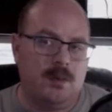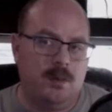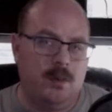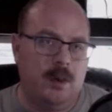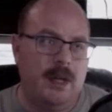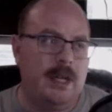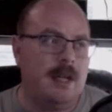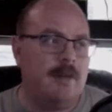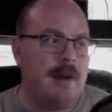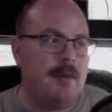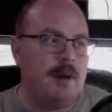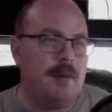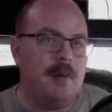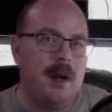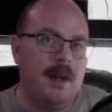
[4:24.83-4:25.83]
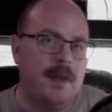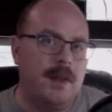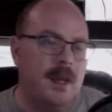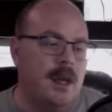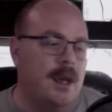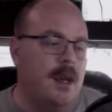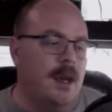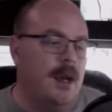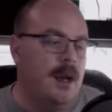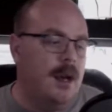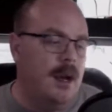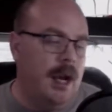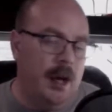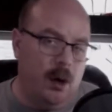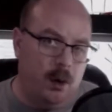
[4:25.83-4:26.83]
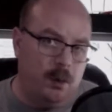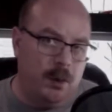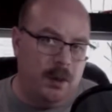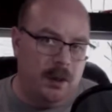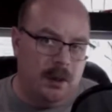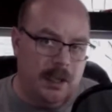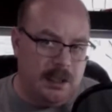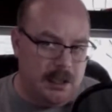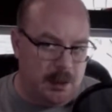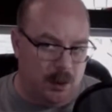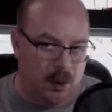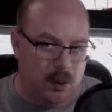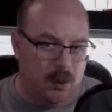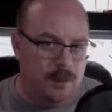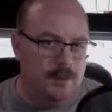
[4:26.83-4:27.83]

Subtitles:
week of every month, I hope that's the goal.